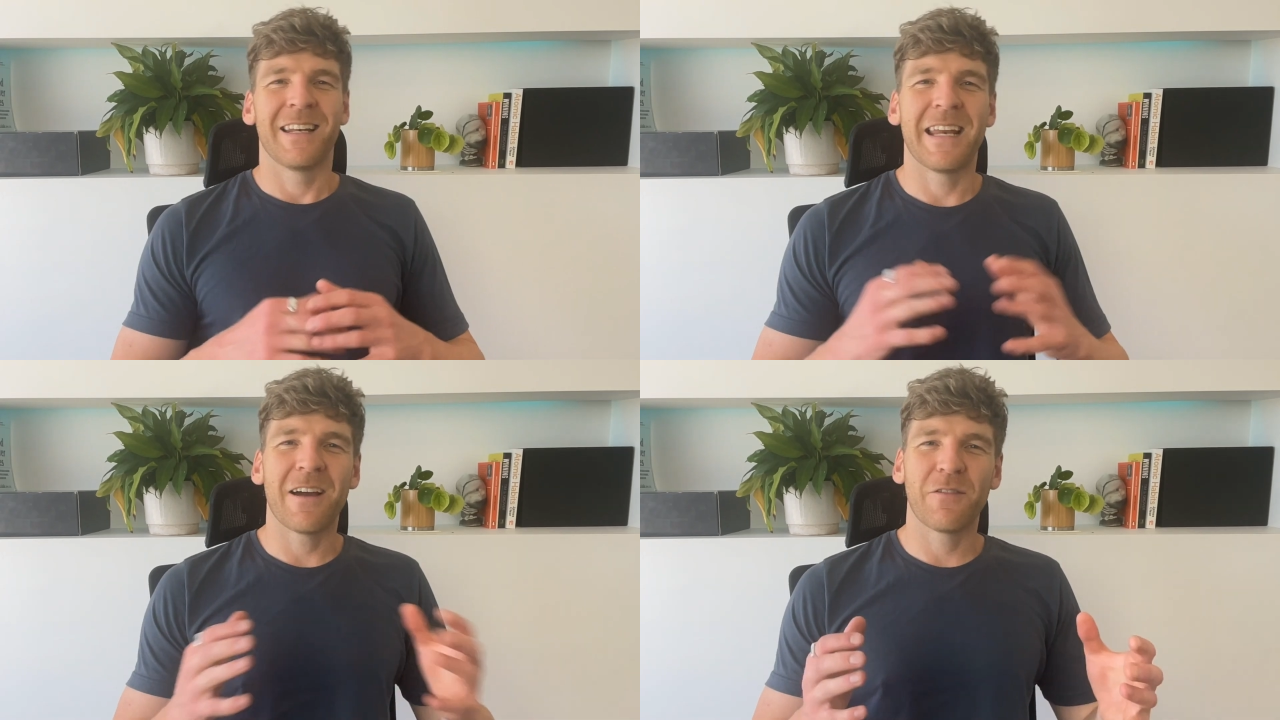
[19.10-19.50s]

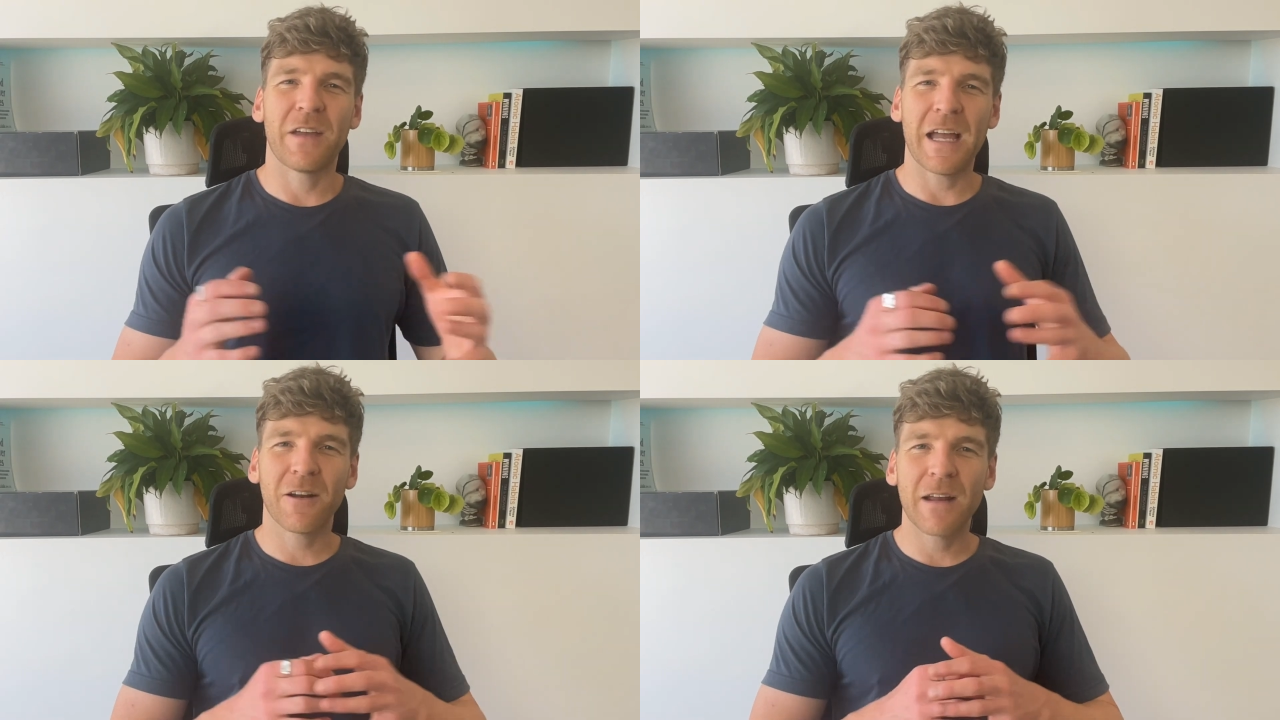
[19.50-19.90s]
Now, if you
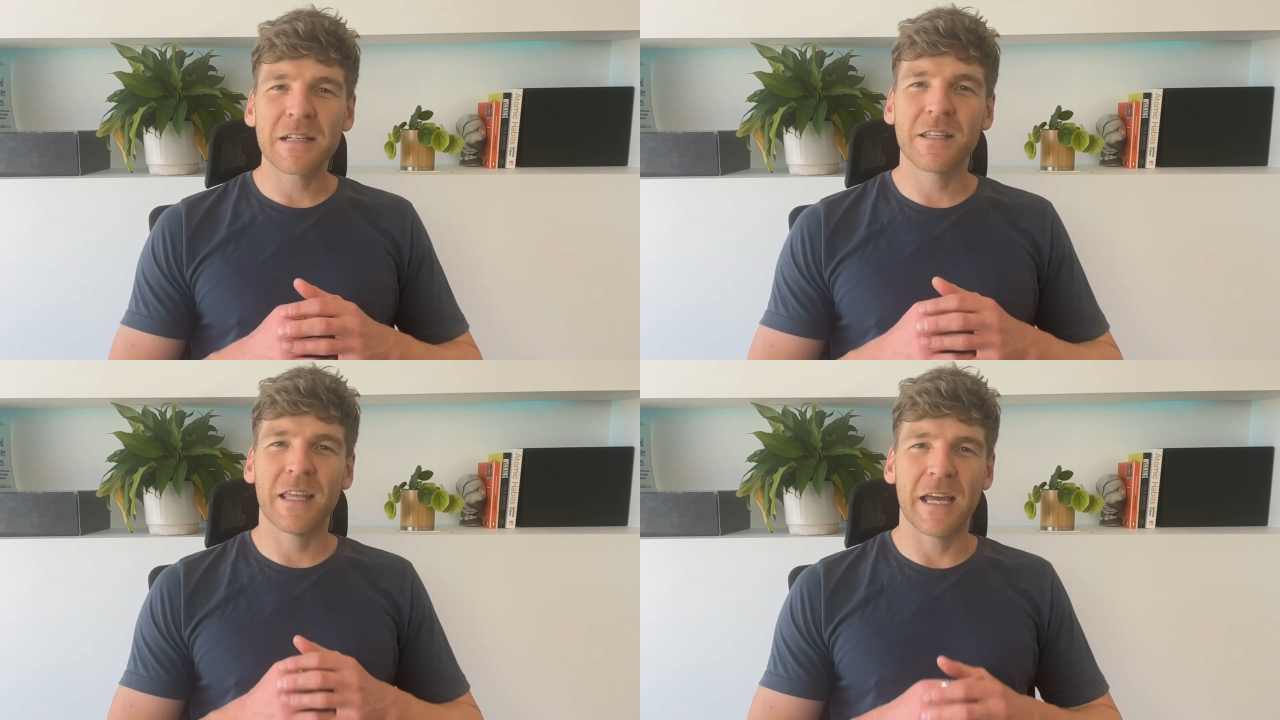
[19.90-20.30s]
hang
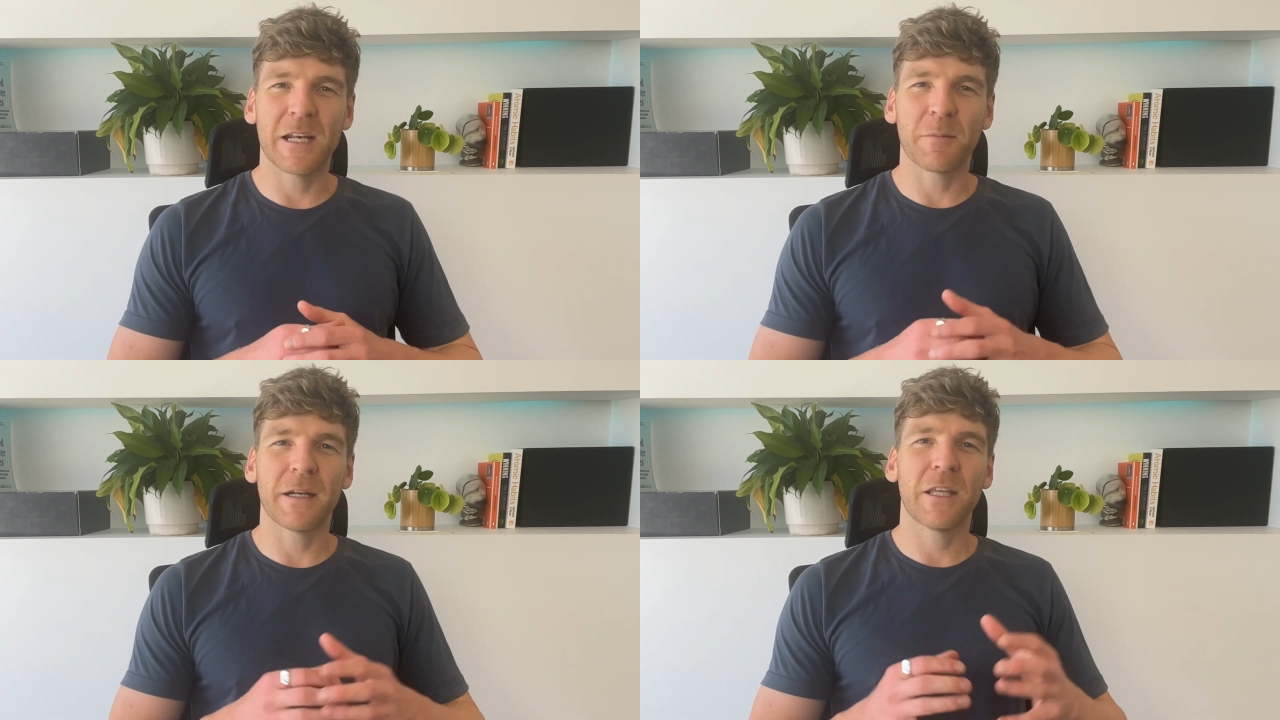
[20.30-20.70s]
around to the
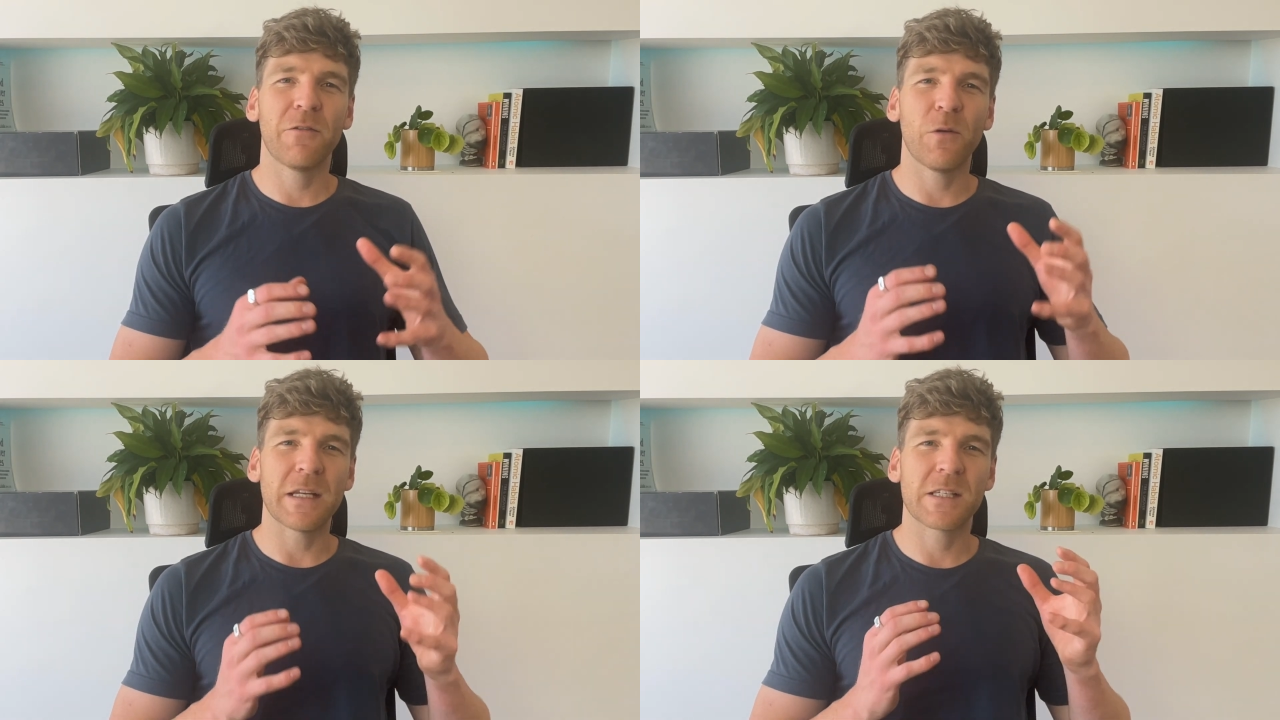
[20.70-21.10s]
end, I'm going to
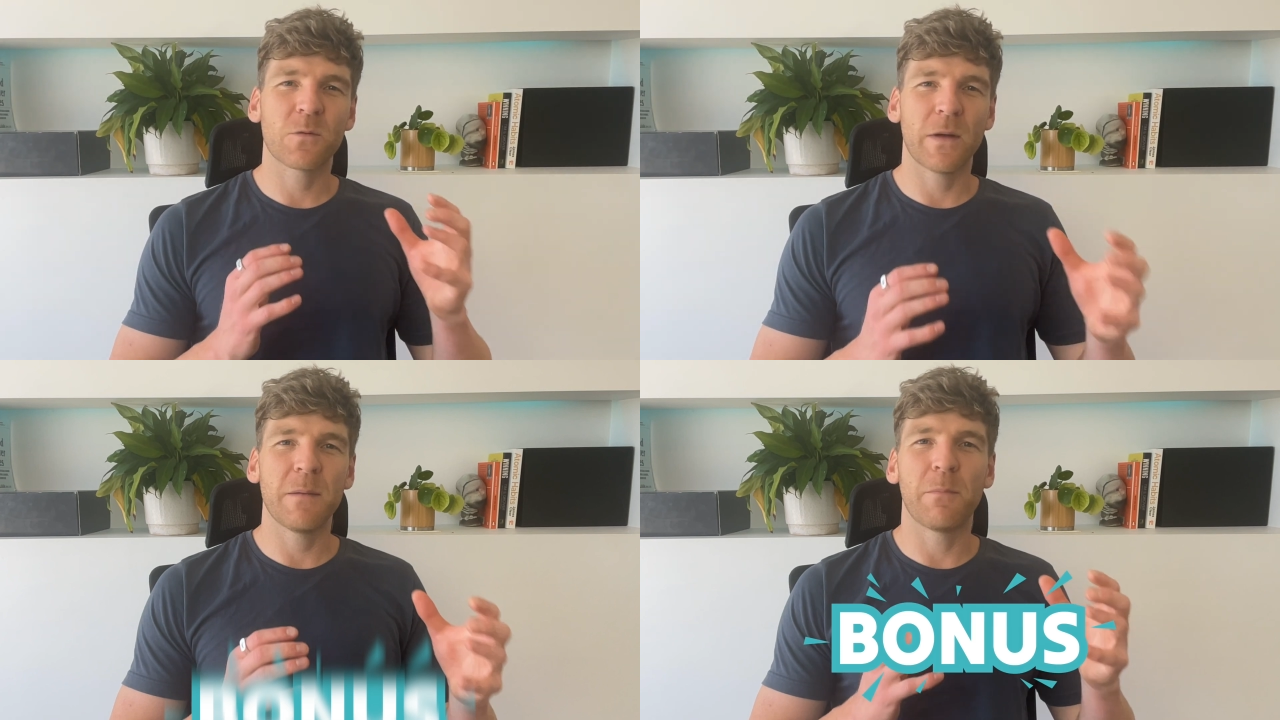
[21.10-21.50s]
give you a
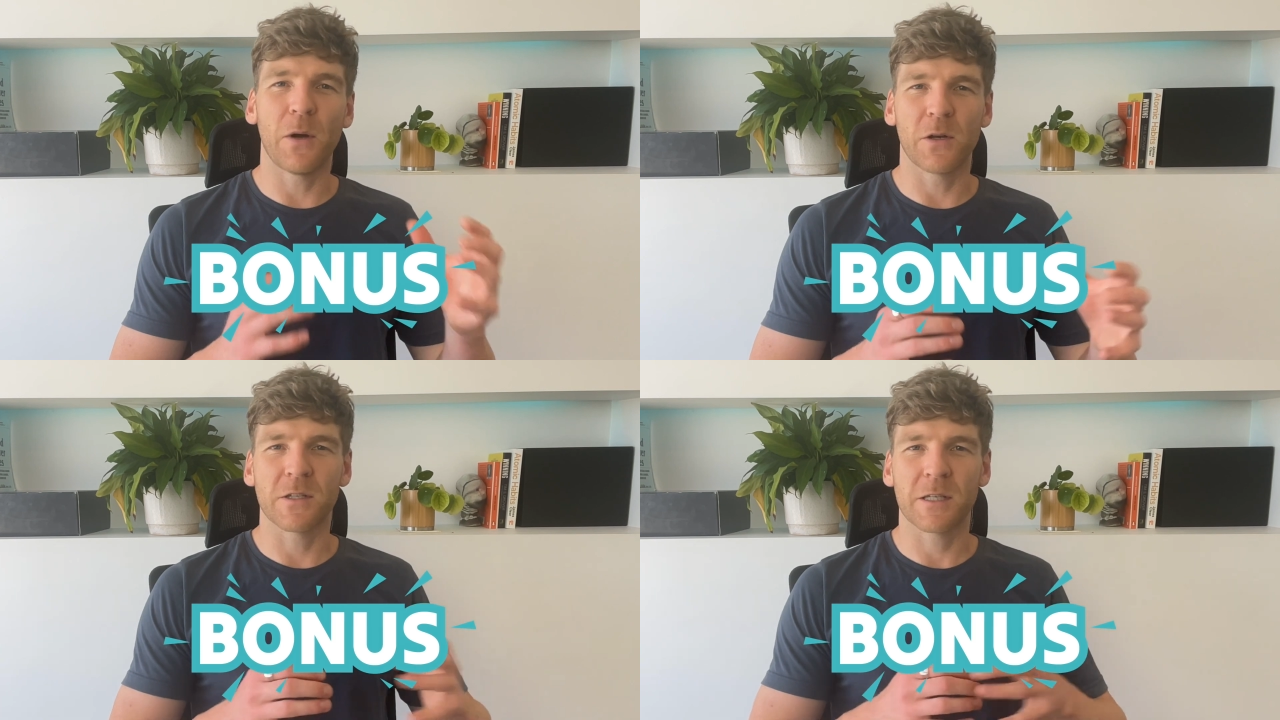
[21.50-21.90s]
sweet
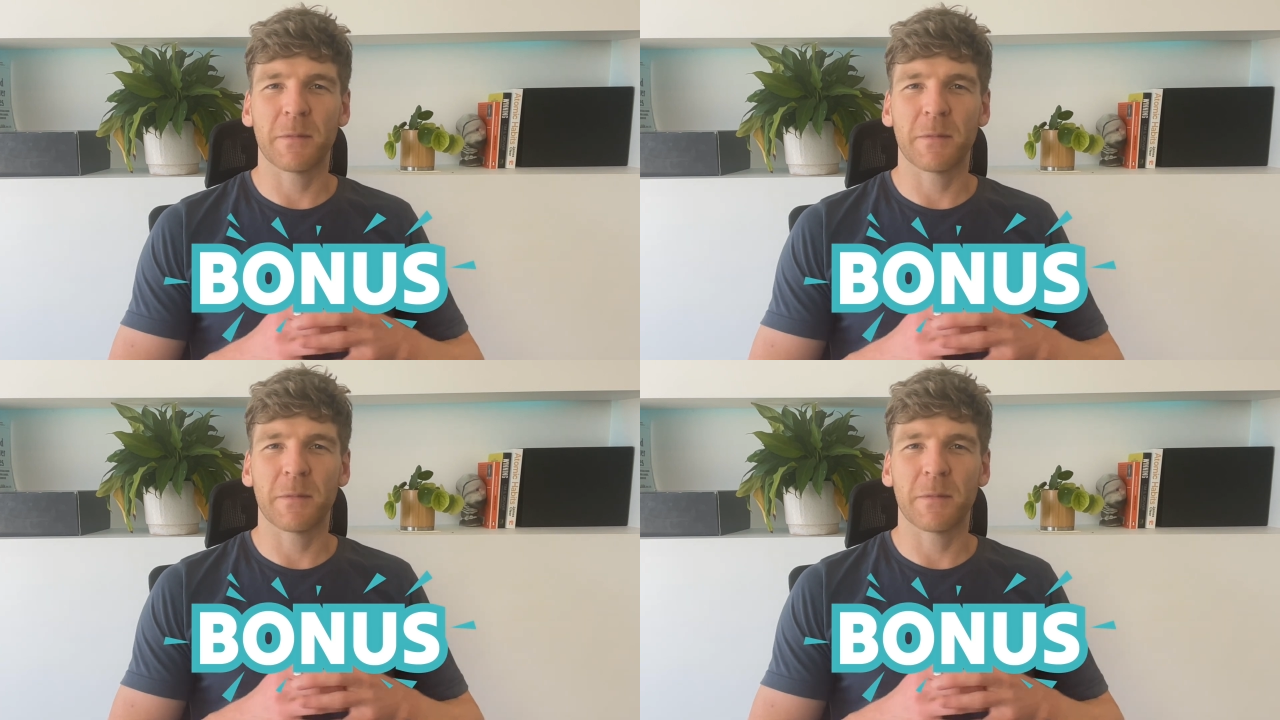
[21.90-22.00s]
bonus.